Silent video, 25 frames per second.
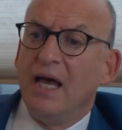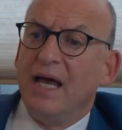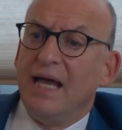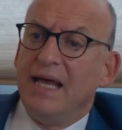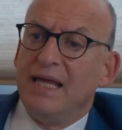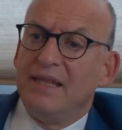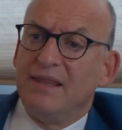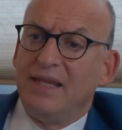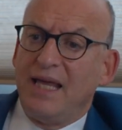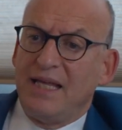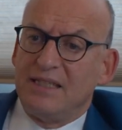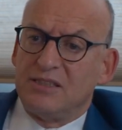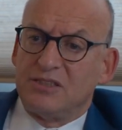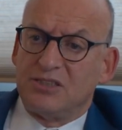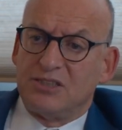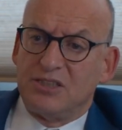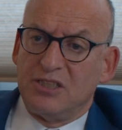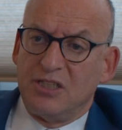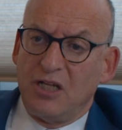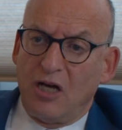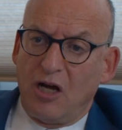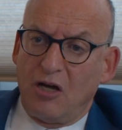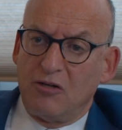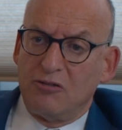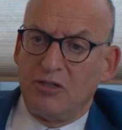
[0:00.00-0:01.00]
In that
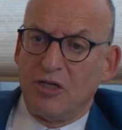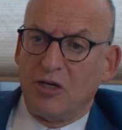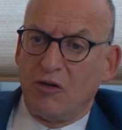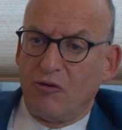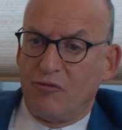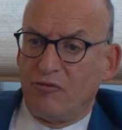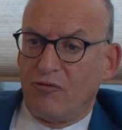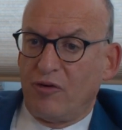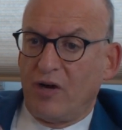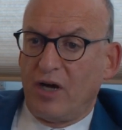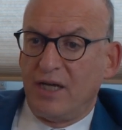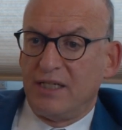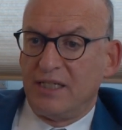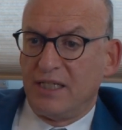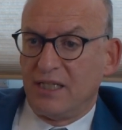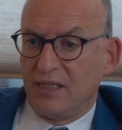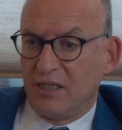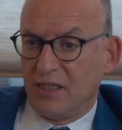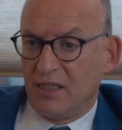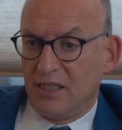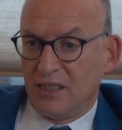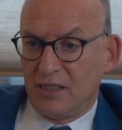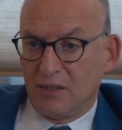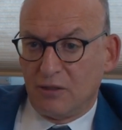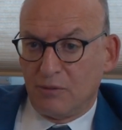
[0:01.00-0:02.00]
scenario of finding
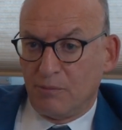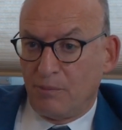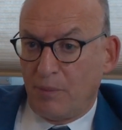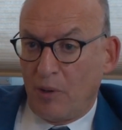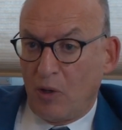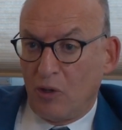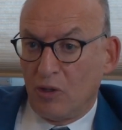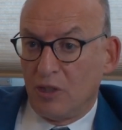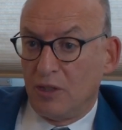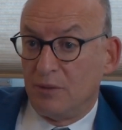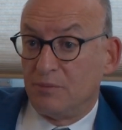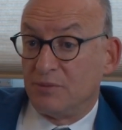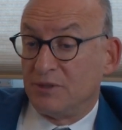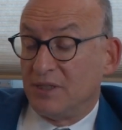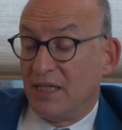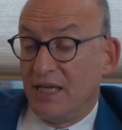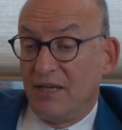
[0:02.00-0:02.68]
the little polyps,